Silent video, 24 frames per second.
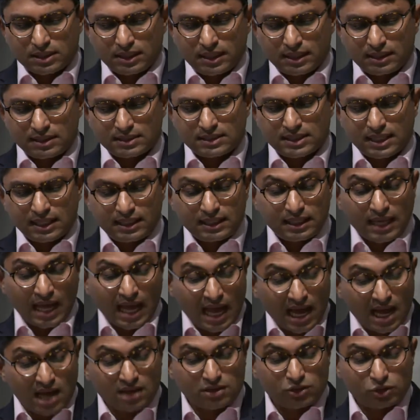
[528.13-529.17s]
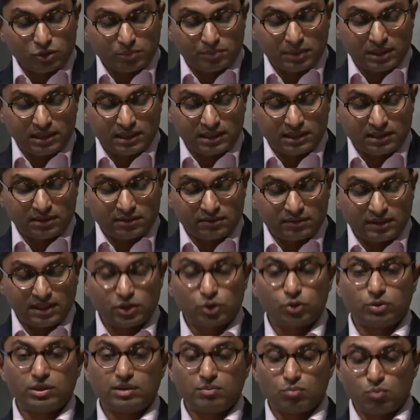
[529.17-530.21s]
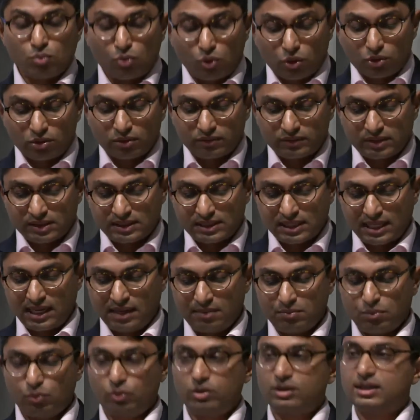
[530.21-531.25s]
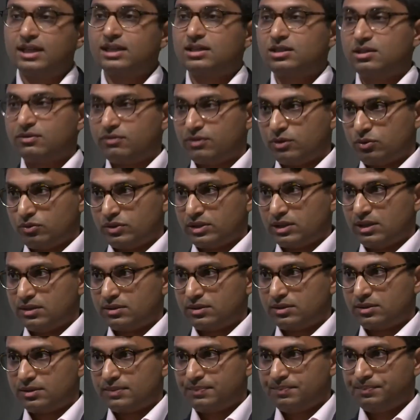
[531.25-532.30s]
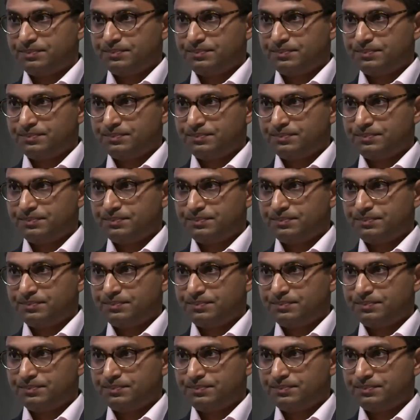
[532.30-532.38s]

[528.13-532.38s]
It is getting harder to believe that doing more of the same will get different results.